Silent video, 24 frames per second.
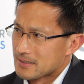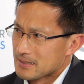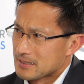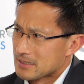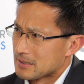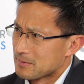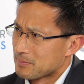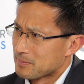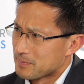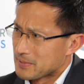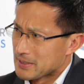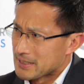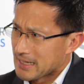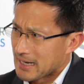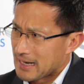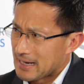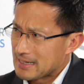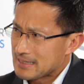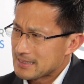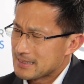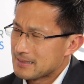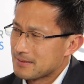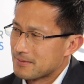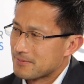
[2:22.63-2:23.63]
This is a
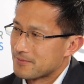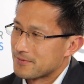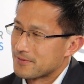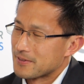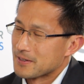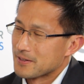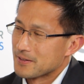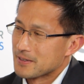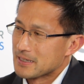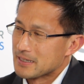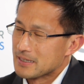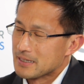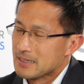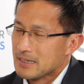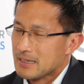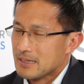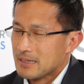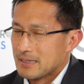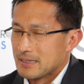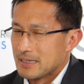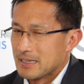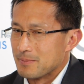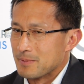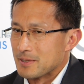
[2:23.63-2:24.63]
potassium ferrate
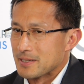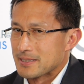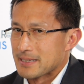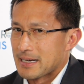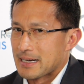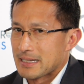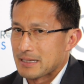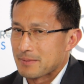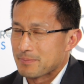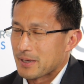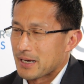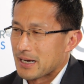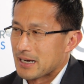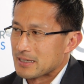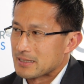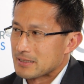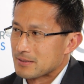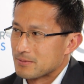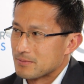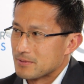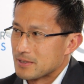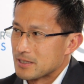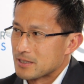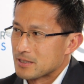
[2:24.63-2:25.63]
hemostatic
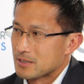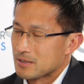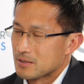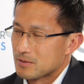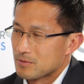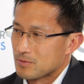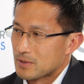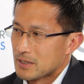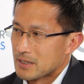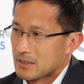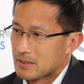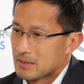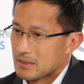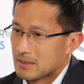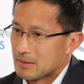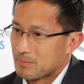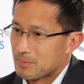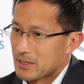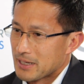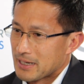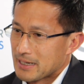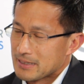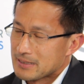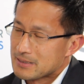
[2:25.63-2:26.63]
patch, which when
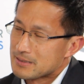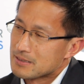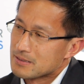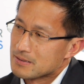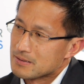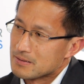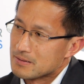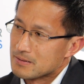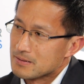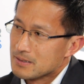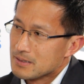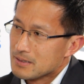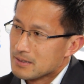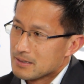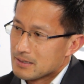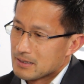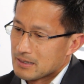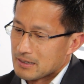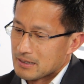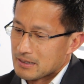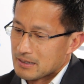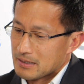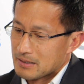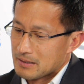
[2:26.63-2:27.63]
applied to
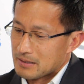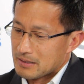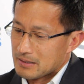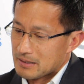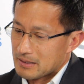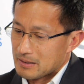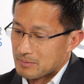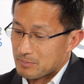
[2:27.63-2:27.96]
uh,